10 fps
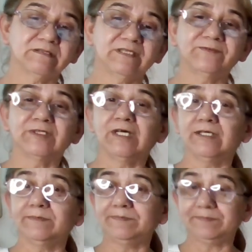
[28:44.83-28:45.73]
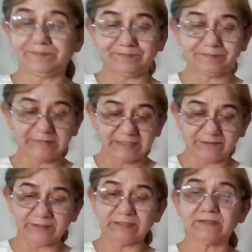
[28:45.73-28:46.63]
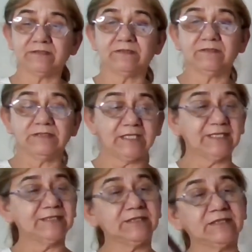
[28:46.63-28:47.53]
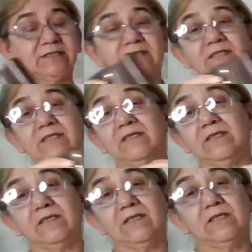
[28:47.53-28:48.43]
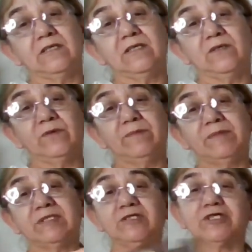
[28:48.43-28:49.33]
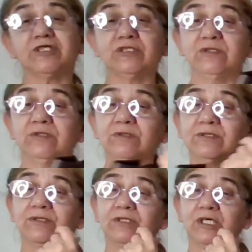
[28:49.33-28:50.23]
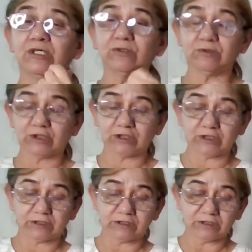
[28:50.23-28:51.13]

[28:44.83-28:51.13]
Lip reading: I forgot. Anyways, nice women's shoes or Coach.